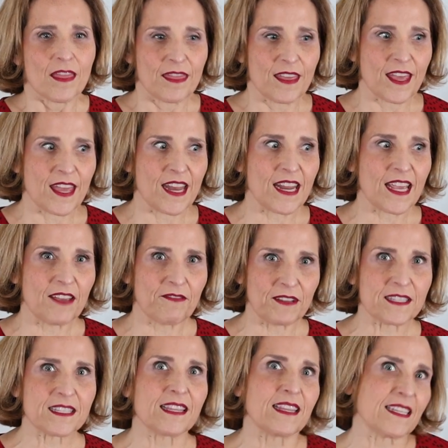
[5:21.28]
Then if
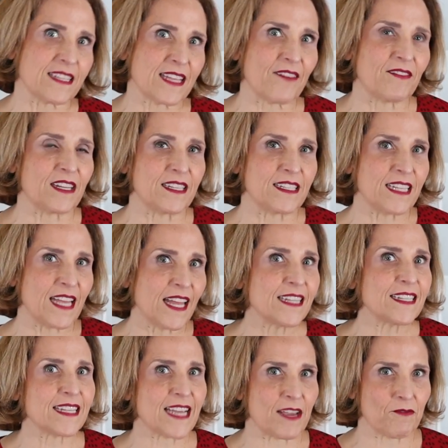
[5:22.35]
it's in the 7 to
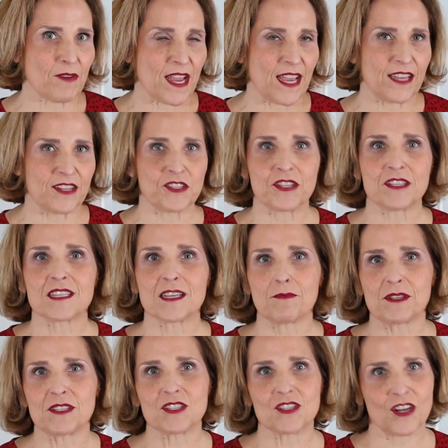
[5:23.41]
10 day range and
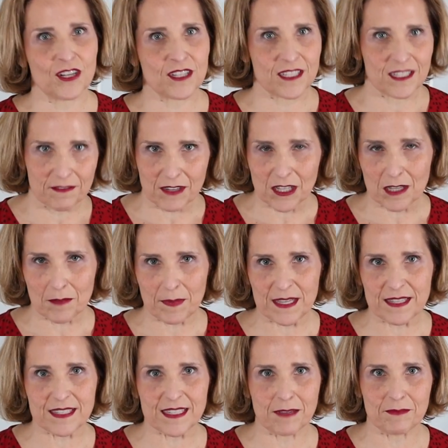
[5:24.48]
someone starts
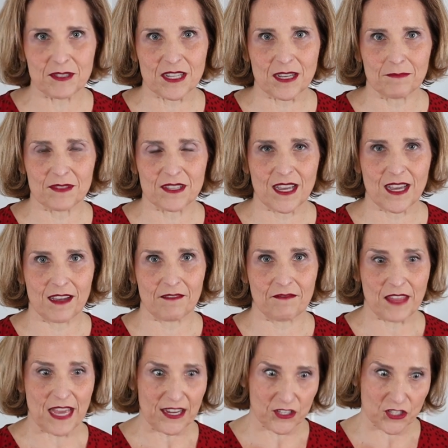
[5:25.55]
developing symptoms of
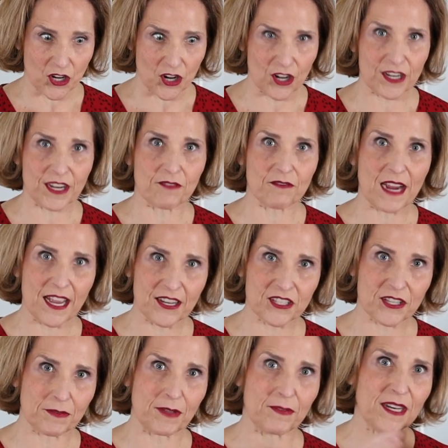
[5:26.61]
that target rash
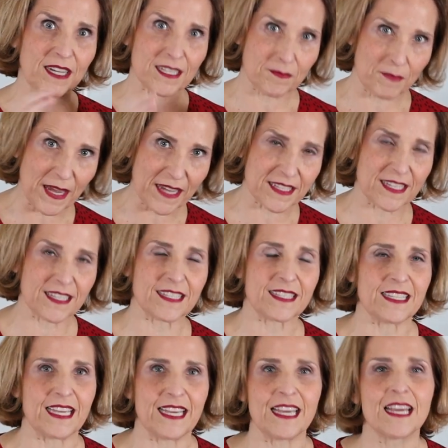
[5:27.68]
that we would expect to
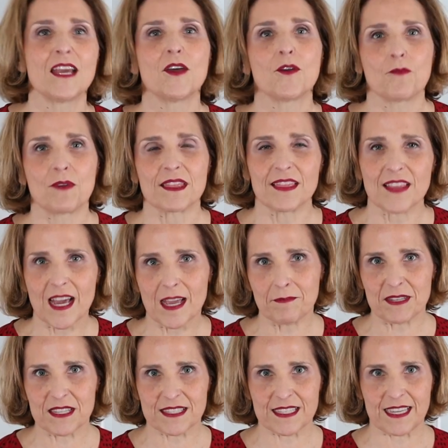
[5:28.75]
see with
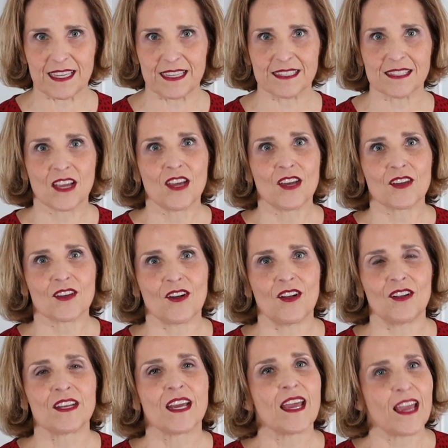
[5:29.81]
Lyme disease
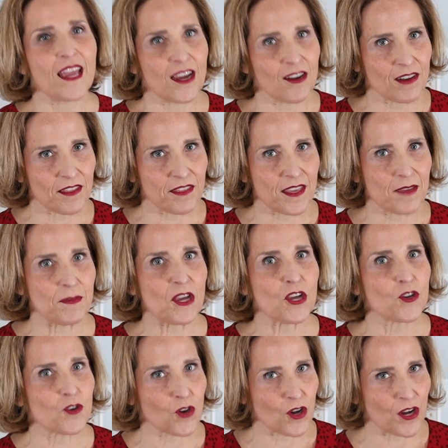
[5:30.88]
called erythema
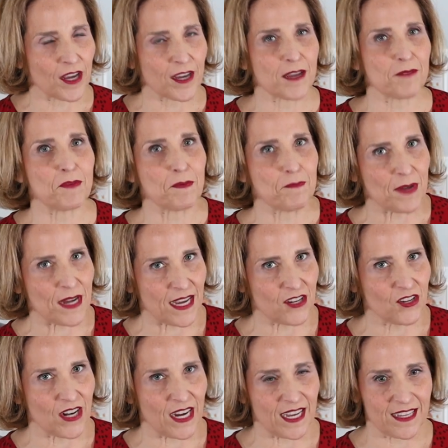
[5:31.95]
chronica
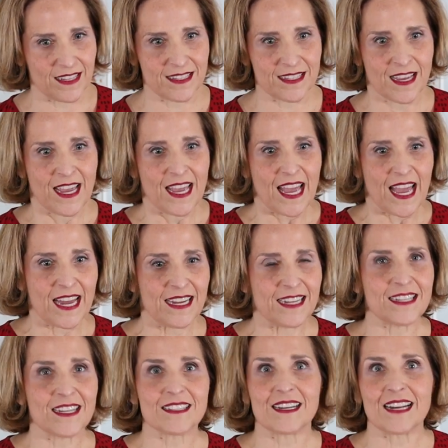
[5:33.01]
migrans, and it
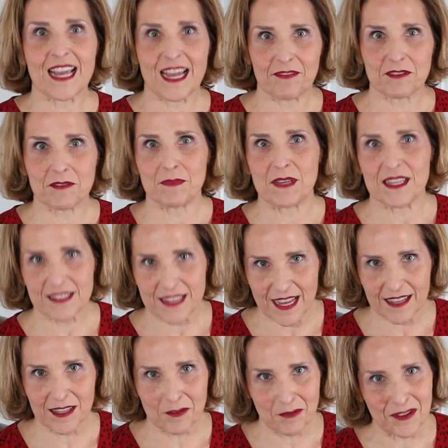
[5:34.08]
doesn't have to be
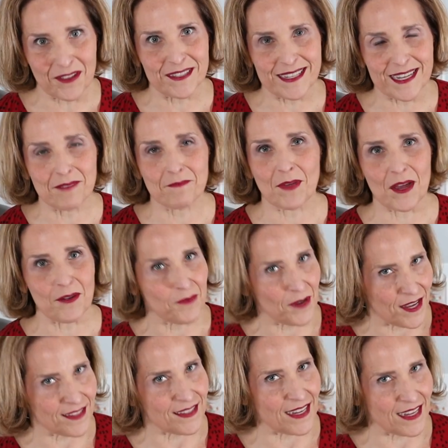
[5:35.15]
exactly where the tick bite
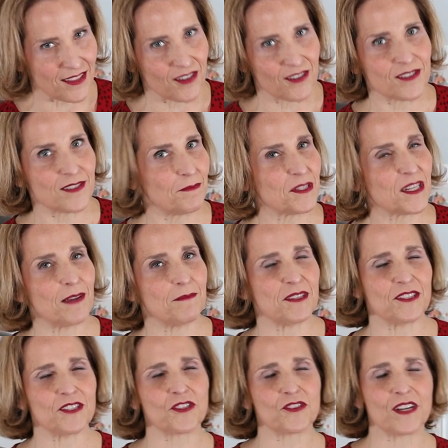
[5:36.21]
was either. Sometimes
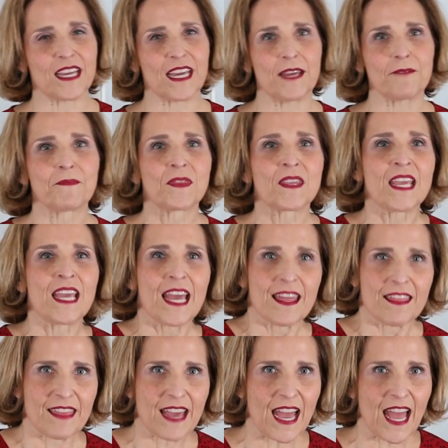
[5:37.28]
it's tricky.
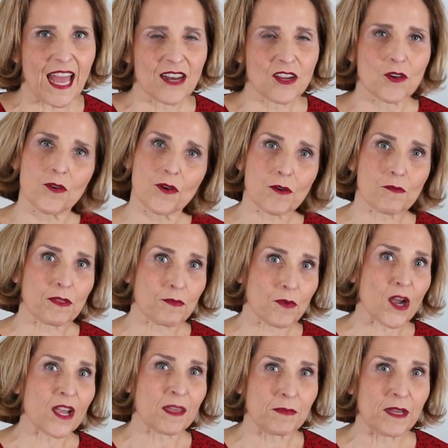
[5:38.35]
That, or with
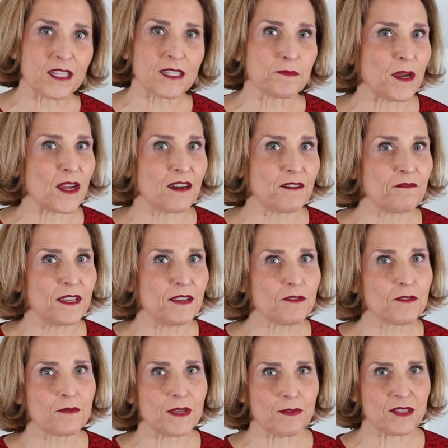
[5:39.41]
Rocky Mountain spotted
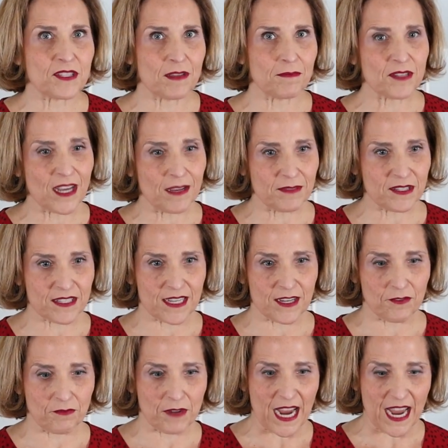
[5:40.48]
fever, we will sometimes see
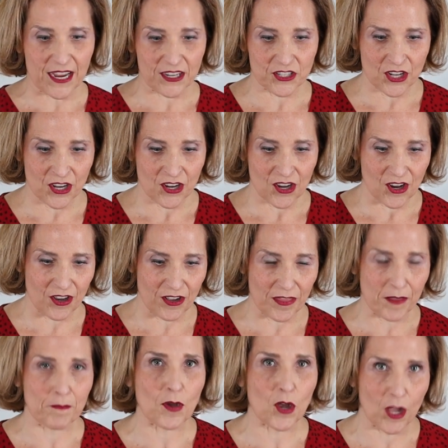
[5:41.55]
a rash on
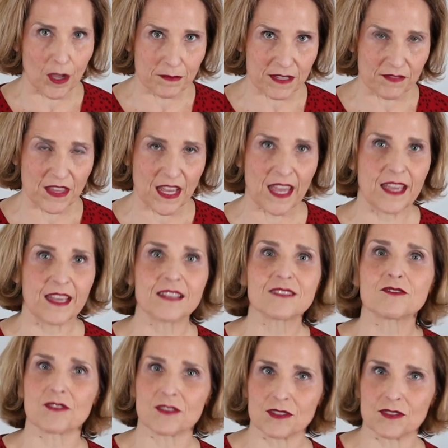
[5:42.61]
the palms of the hands
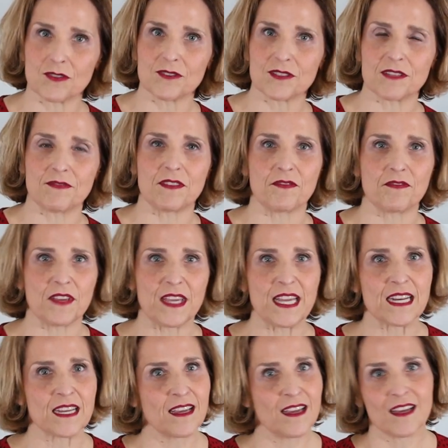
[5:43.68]
or the soles of the
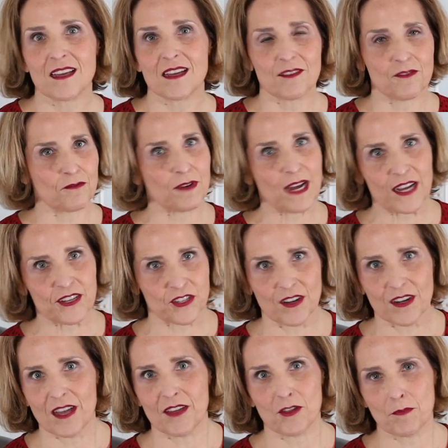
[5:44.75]
feet, a rash
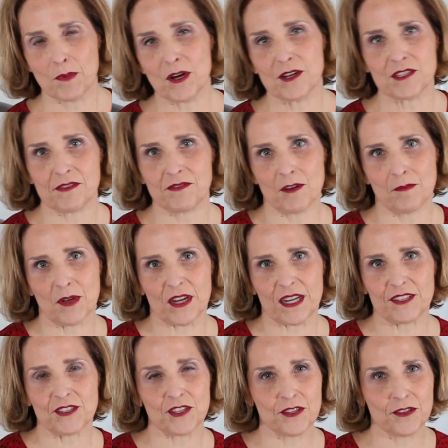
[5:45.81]
on other parts of your
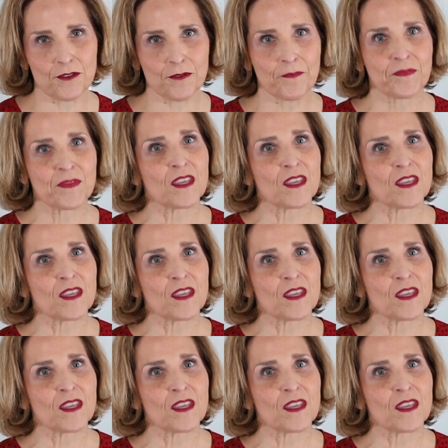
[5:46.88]
body too.